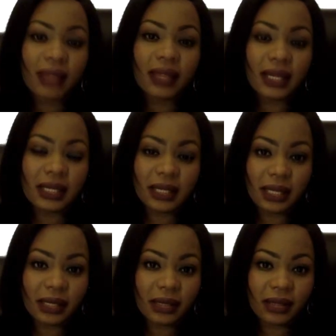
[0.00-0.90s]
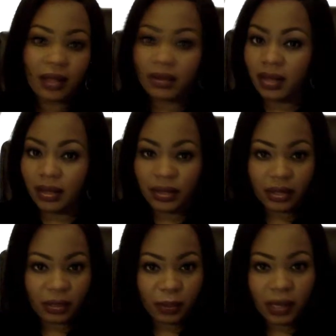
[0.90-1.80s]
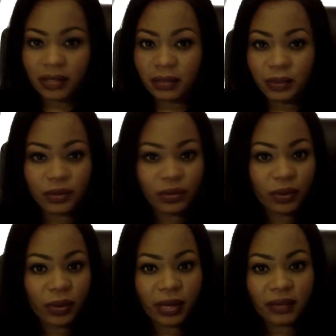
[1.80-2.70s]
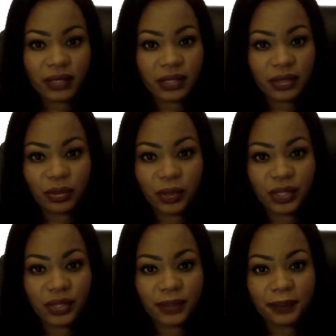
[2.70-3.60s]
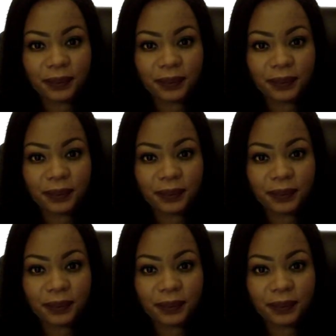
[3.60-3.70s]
that says nothing can possibly grow out of this situation.